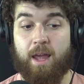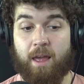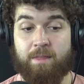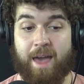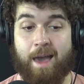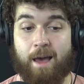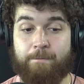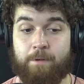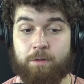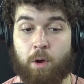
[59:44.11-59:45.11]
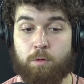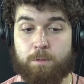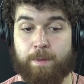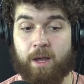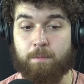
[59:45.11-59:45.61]
In that, I feel no
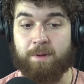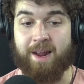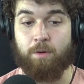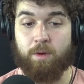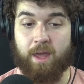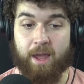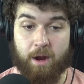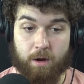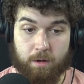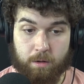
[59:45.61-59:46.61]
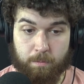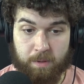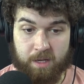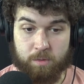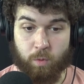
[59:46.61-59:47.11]
respect, but I don't care
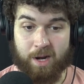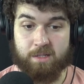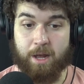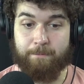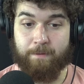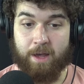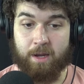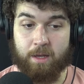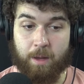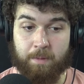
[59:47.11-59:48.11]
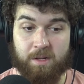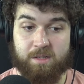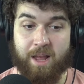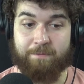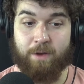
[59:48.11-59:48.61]
because when I stop fighting, I'm going to
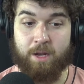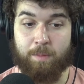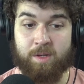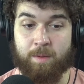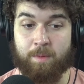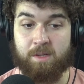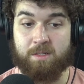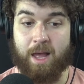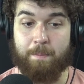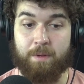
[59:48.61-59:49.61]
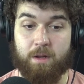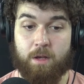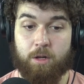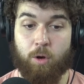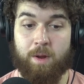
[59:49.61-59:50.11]
stop fighting because I'm going to stop it.
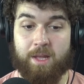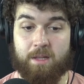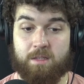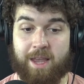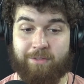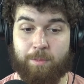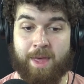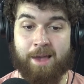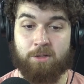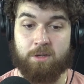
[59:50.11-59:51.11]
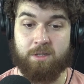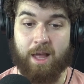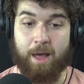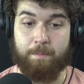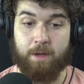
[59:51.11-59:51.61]
Nobody can say for me I should
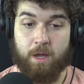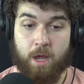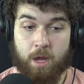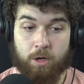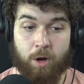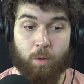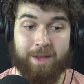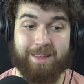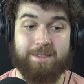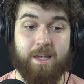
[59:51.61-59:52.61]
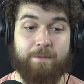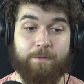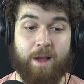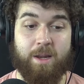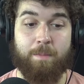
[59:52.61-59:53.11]
stop. No one can say
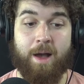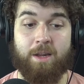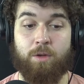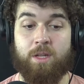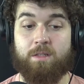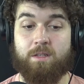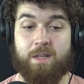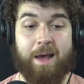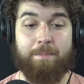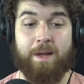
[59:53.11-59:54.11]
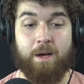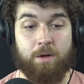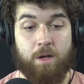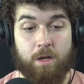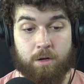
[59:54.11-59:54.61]
for anybody you need to stop now.
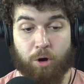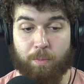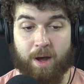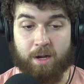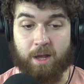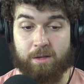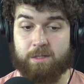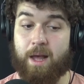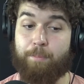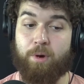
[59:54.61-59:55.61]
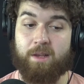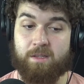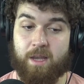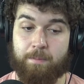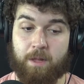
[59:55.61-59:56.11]
Nobody. I'll stop when I
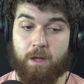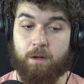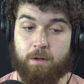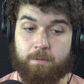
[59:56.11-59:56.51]
say I'm done.